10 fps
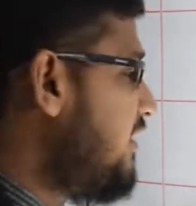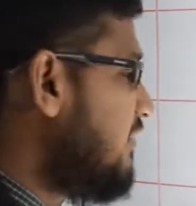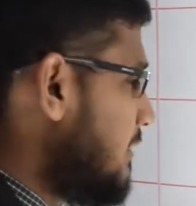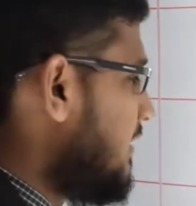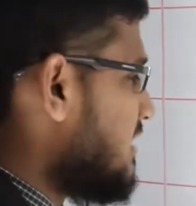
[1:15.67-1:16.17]

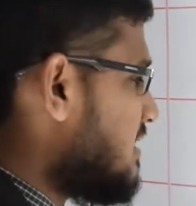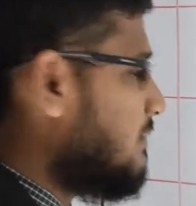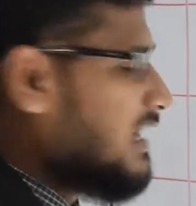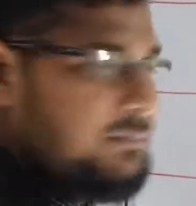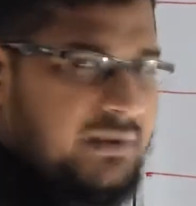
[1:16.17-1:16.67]

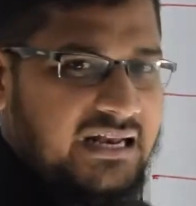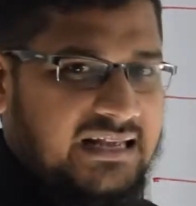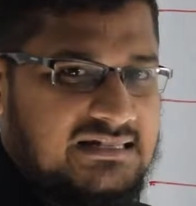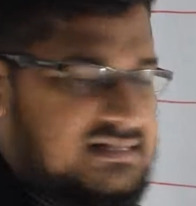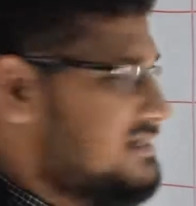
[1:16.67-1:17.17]
vibration at many
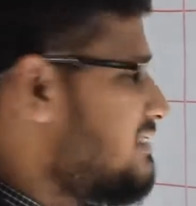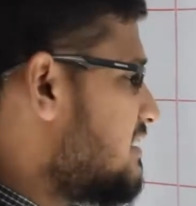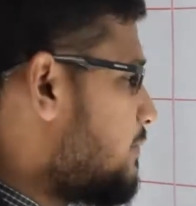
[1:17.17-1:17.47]
instances,